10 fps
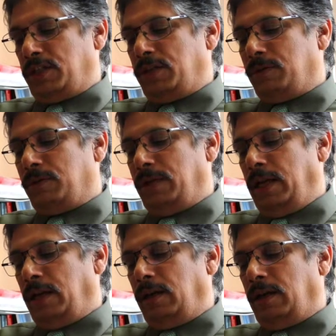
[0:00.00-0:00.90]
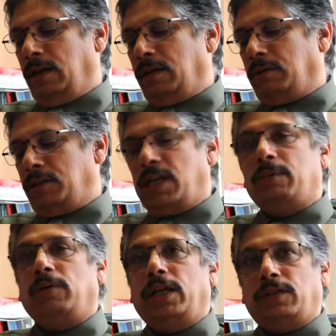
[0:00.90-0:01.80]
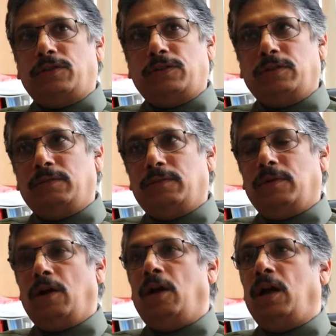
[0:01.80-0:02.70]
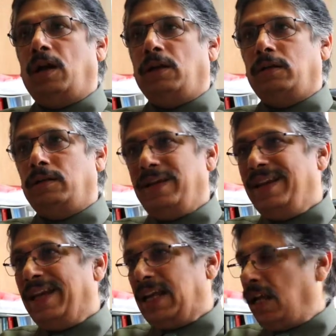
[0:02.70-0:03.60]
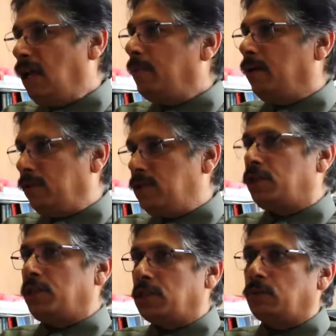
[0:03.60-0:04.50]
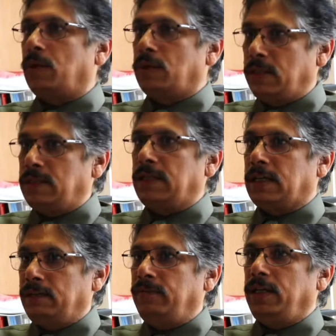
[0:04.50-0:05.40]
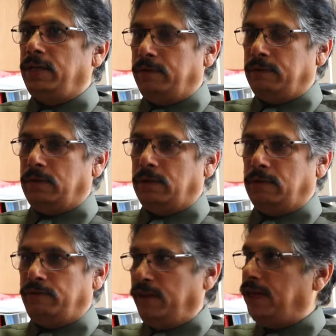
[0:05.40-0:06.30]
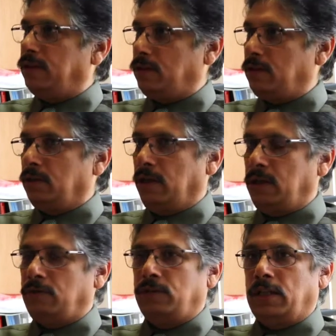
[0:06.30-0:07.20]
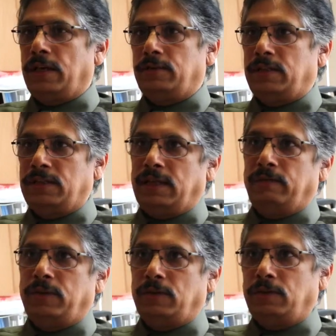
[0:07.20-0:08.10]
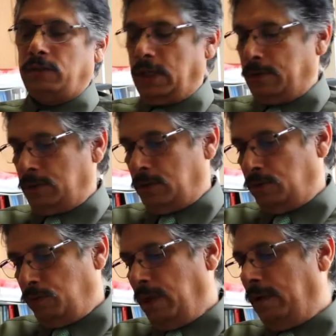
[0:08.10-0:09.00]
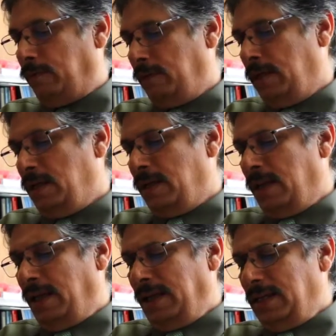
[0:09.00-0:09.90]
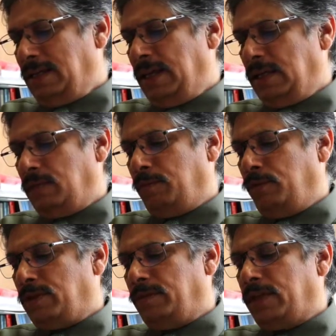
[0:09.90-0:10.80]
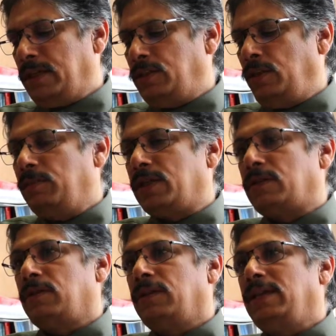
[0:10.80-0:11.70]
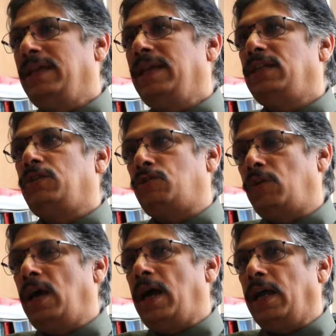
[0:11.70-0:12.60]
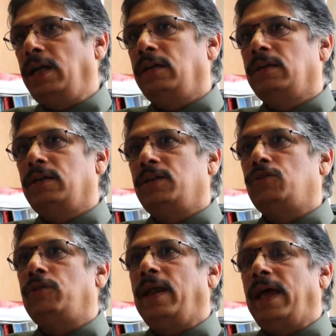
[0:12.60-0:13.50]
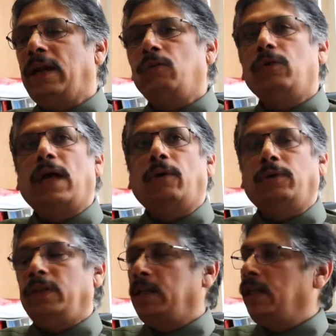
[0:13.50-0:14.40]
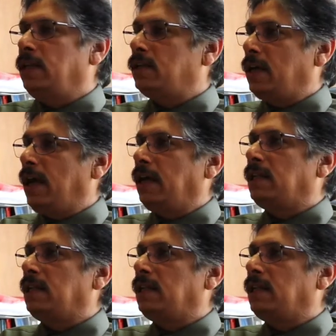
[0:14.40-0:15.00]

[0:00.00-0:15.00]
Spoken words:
issue in turbulence or in economic recessions, what recently we faced in 2007 to 2012, is that most of the consumers, they try to narrow down their entire